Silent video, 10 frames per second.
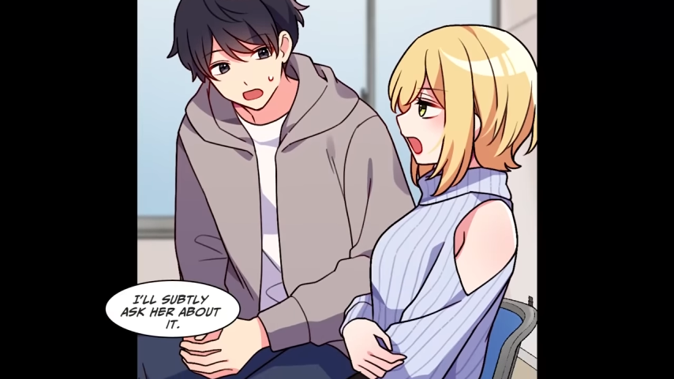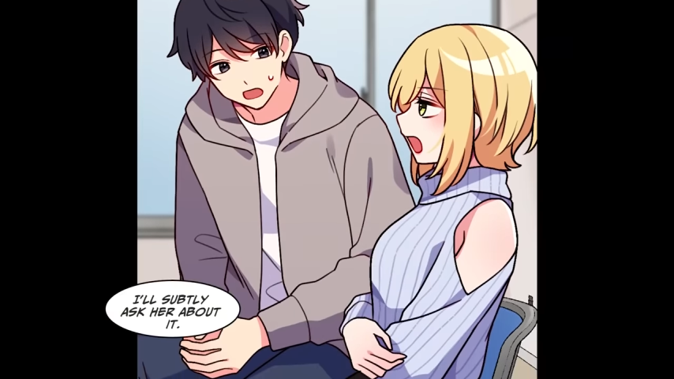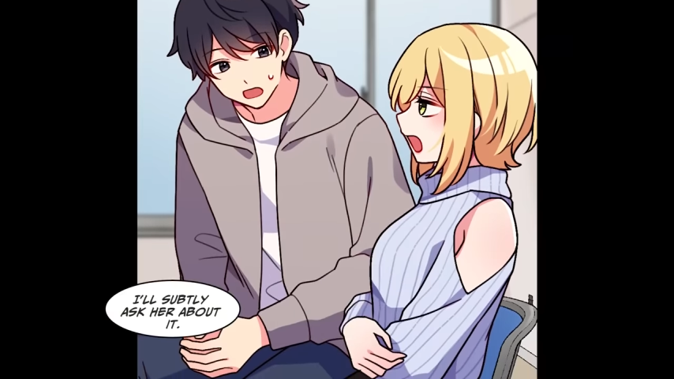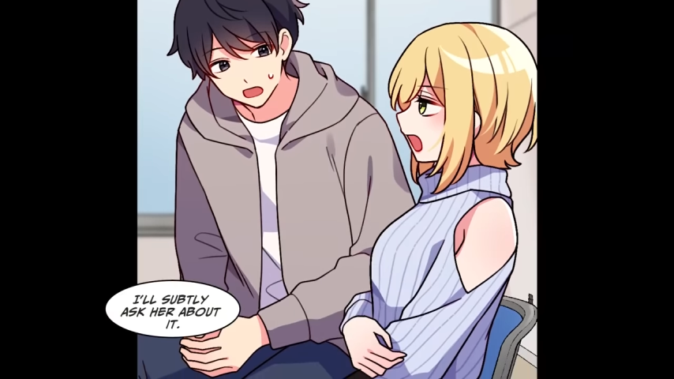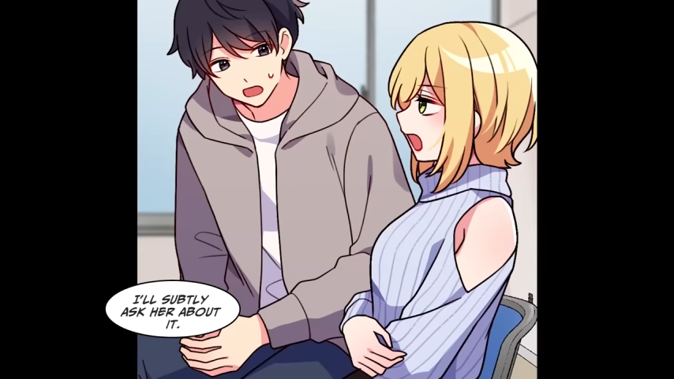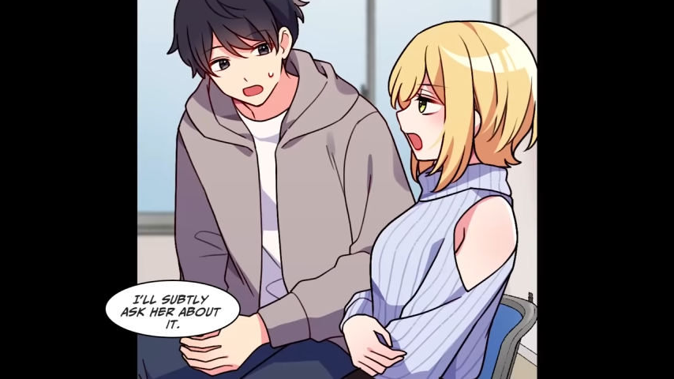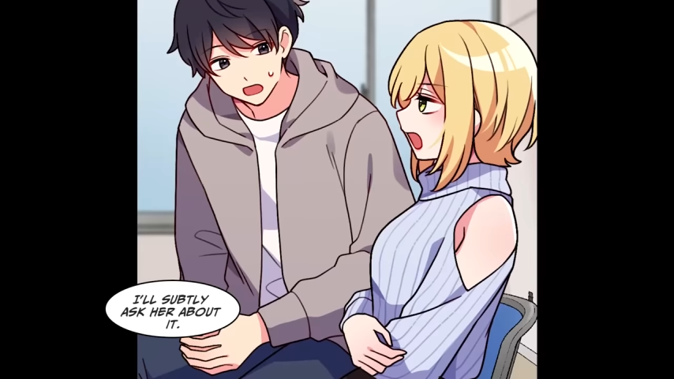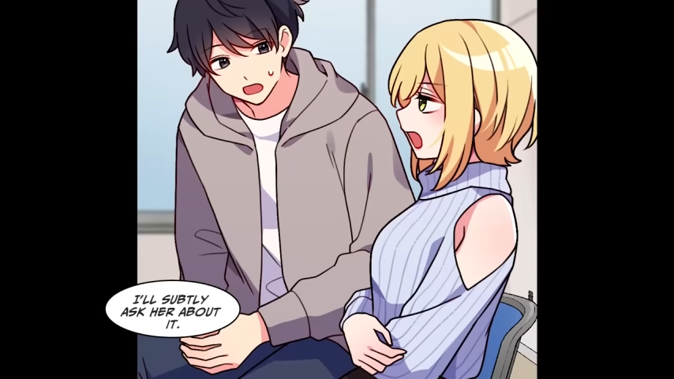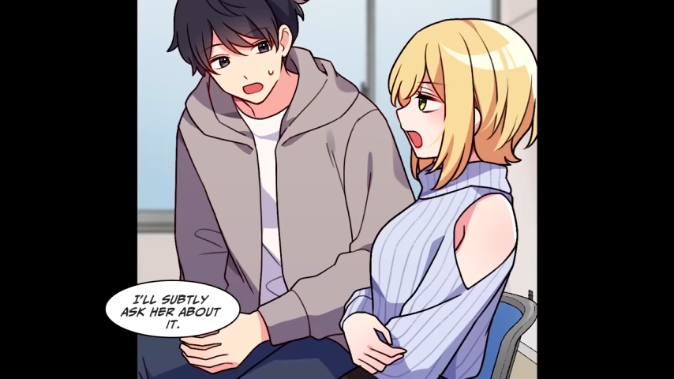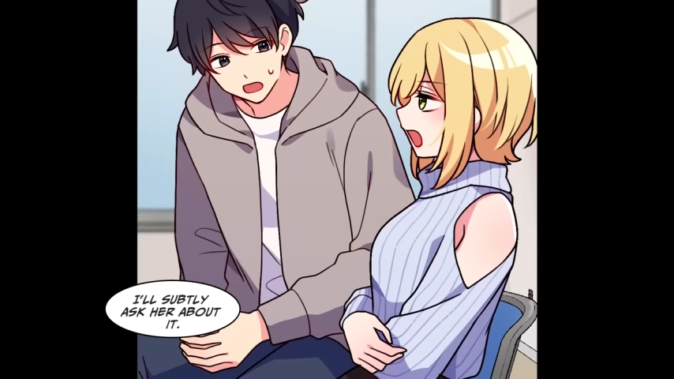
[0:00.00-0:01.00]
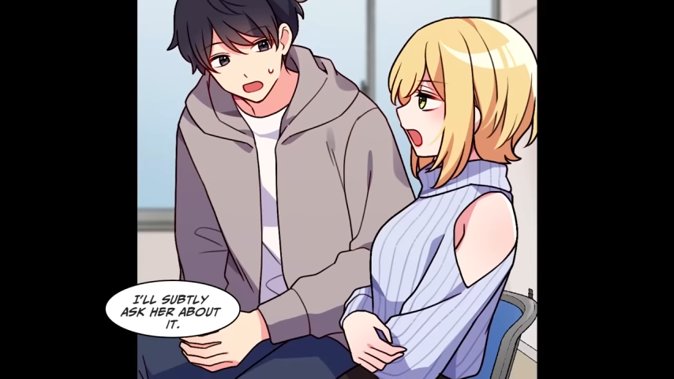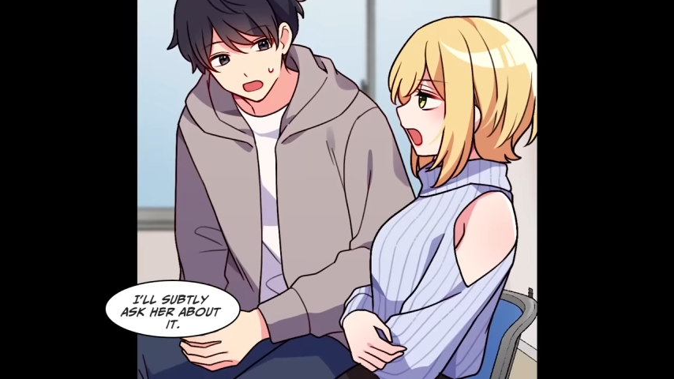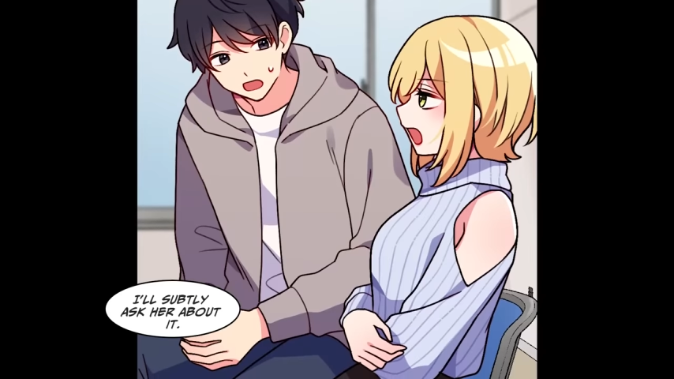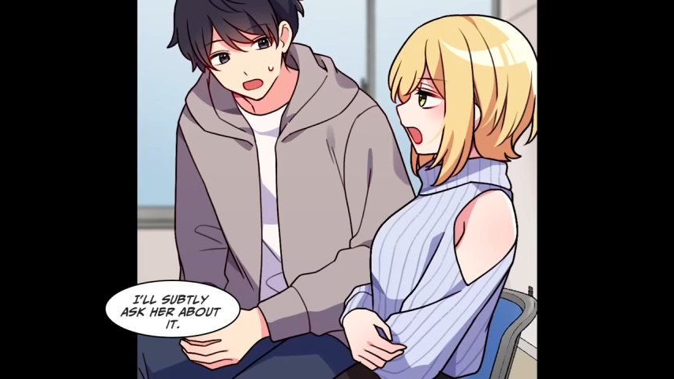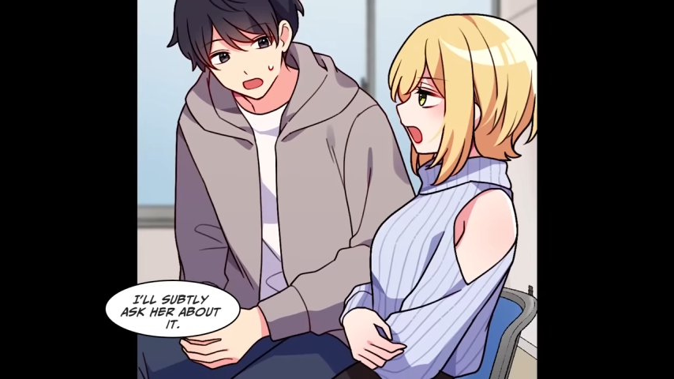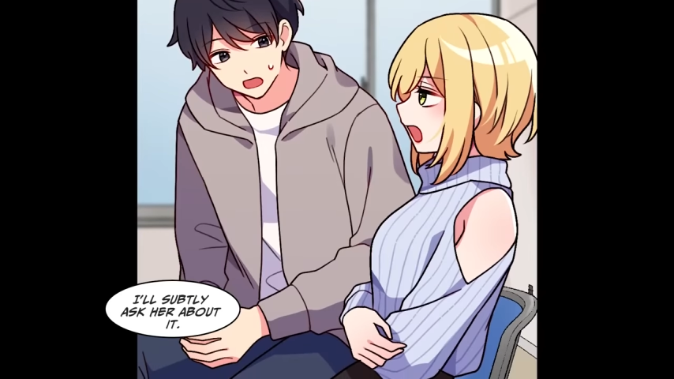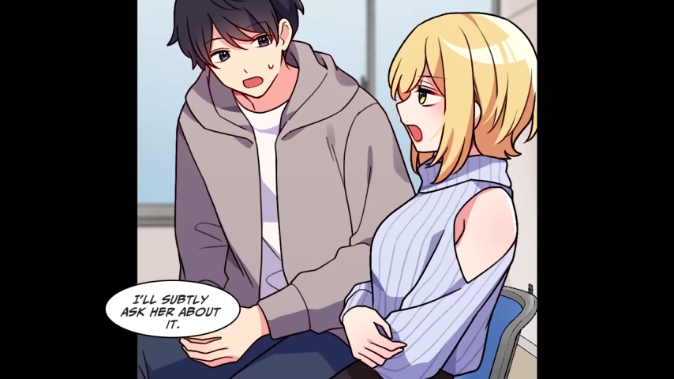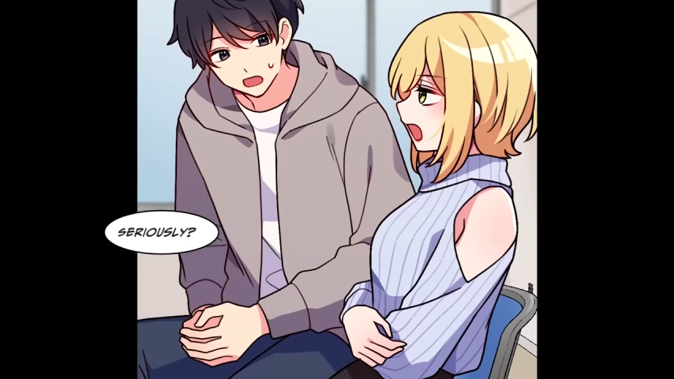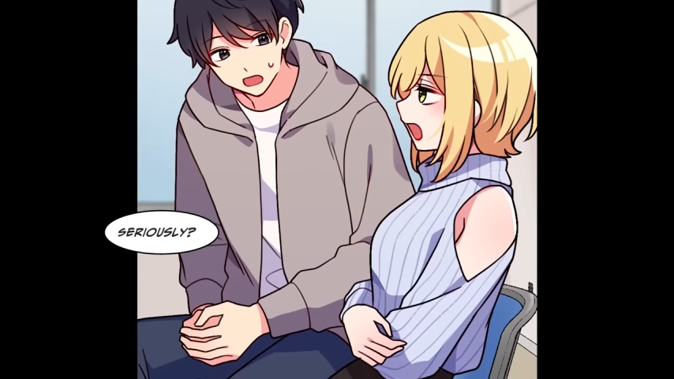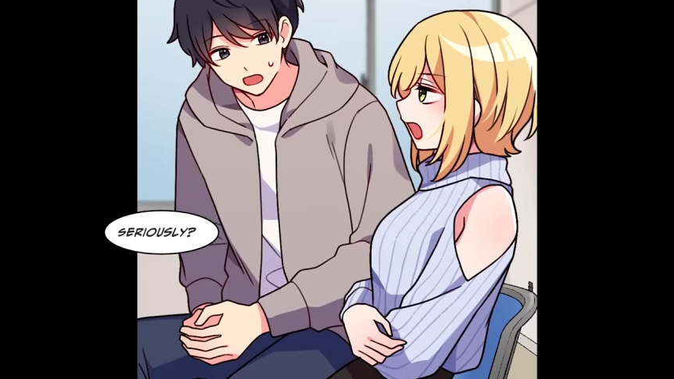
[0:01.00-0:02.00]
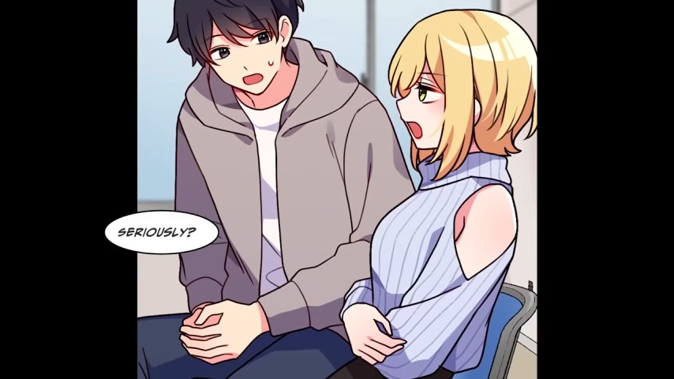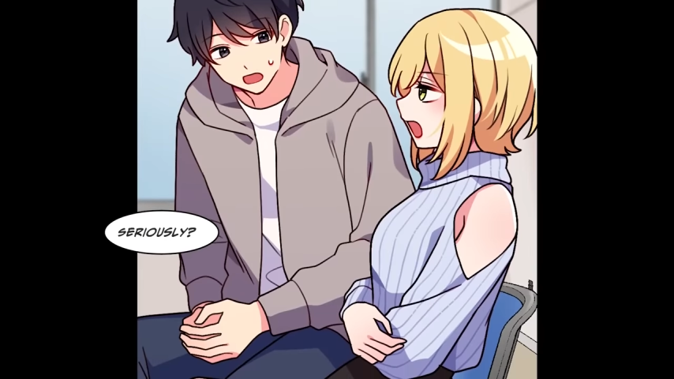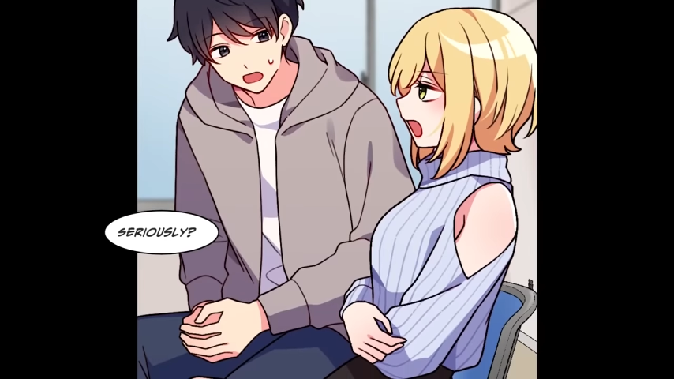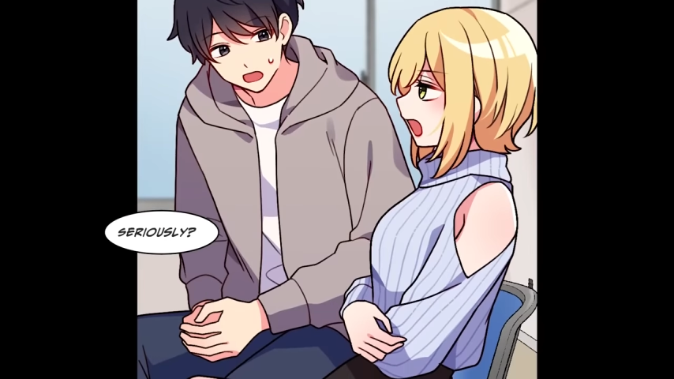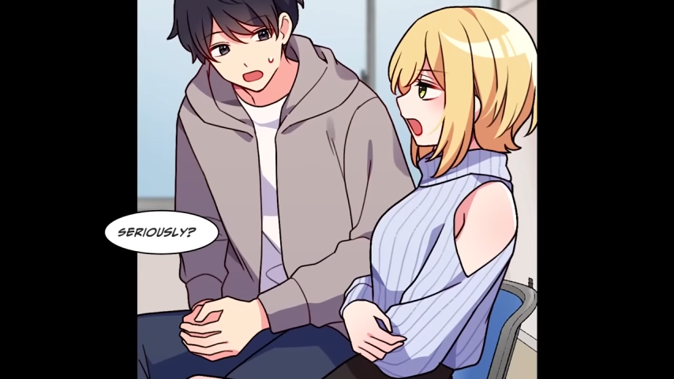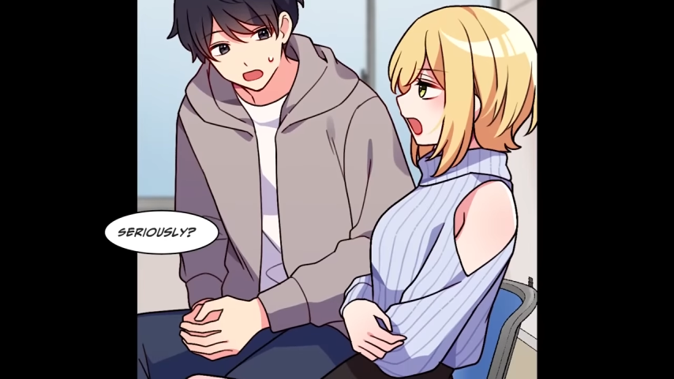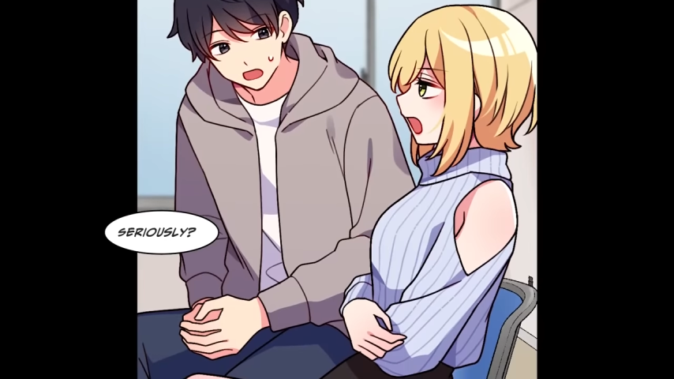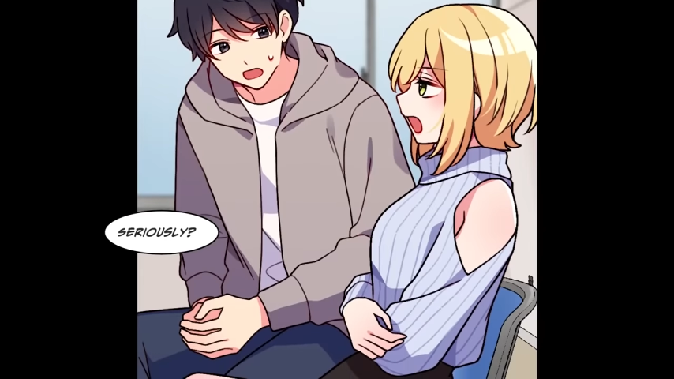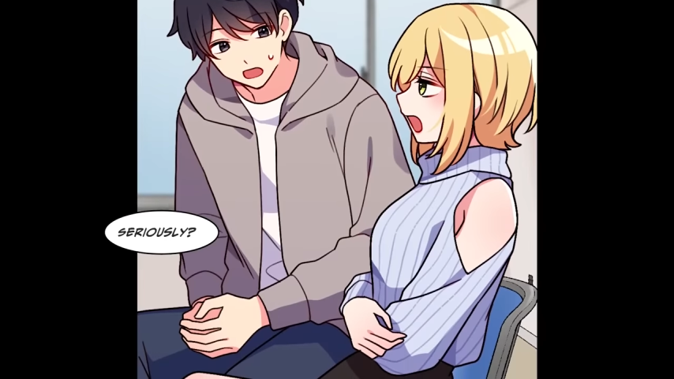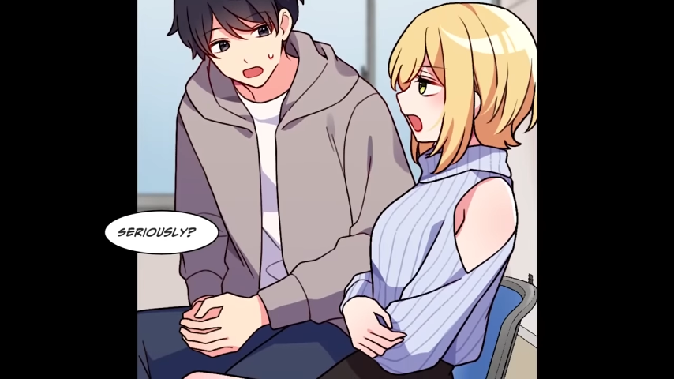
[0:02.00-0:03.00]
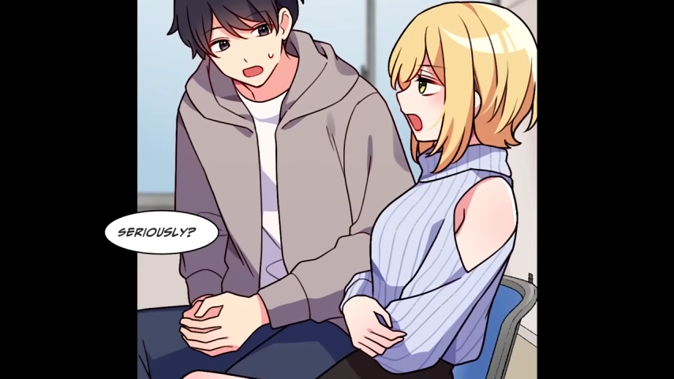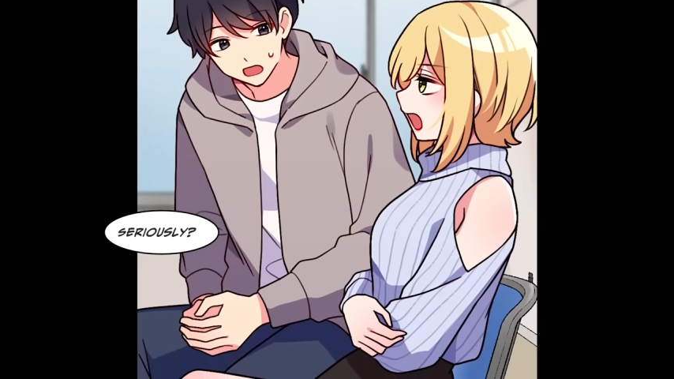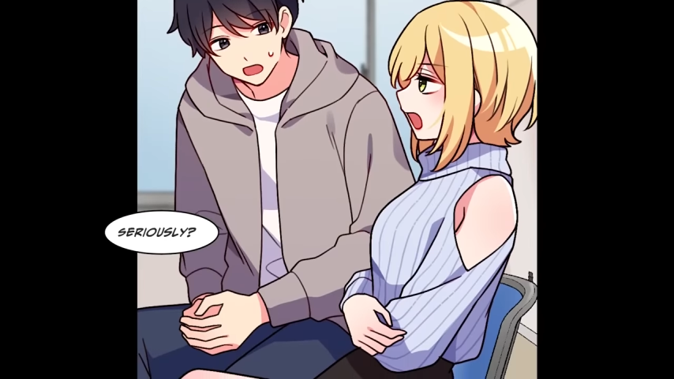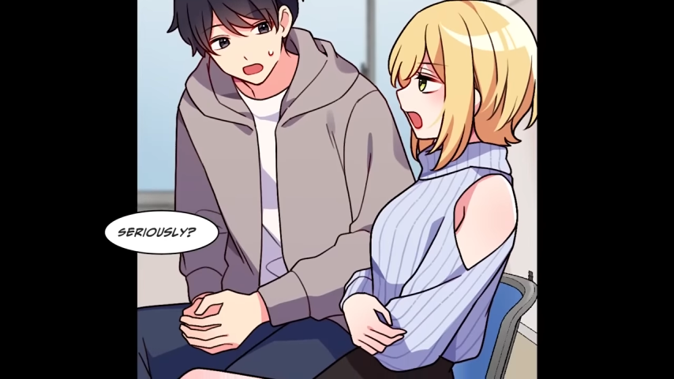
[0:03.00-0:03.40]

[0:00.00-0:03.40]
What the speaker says: [unreadable: no face in view]